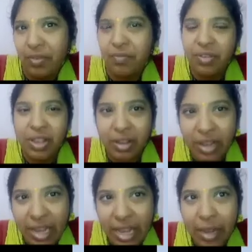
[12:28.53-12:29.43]
We
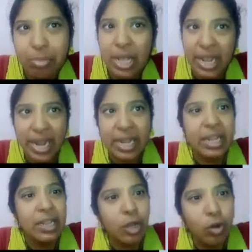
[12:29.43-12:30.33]
keep the N
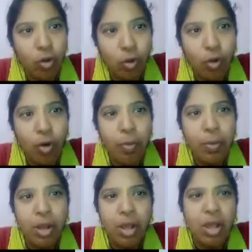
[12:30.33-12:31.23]
in the coop
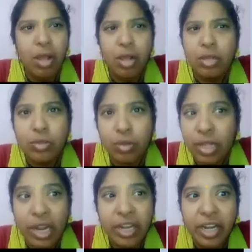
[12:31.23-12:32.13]
so
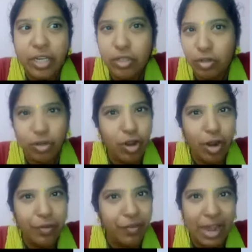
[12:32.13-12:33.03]
that it should
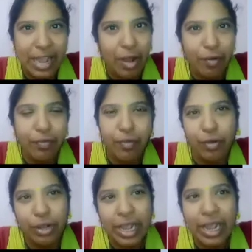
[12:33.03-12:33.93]
not fly off.
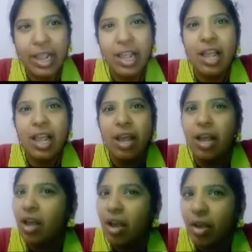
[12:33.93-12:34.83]
Okay?
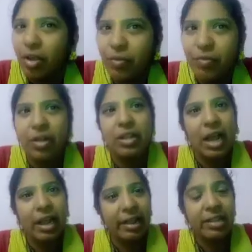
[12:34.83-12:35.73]
The
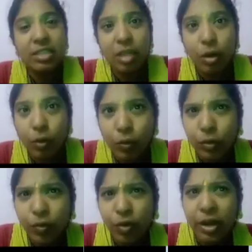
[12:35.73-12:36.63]
N's are
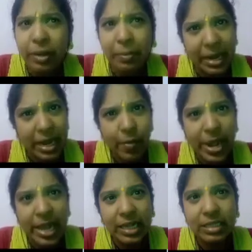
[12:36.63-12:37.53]
useful in many
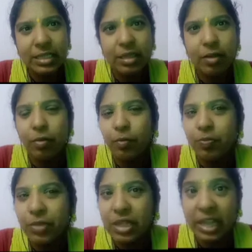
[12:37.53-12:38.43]
ways.
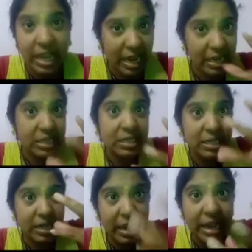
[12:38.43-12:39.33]
The
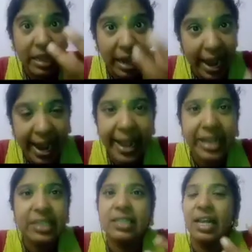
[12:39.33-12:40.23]
N's lay the
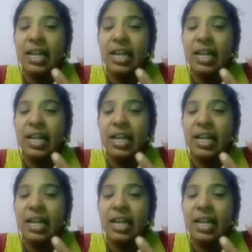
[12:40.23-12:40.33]
eggs.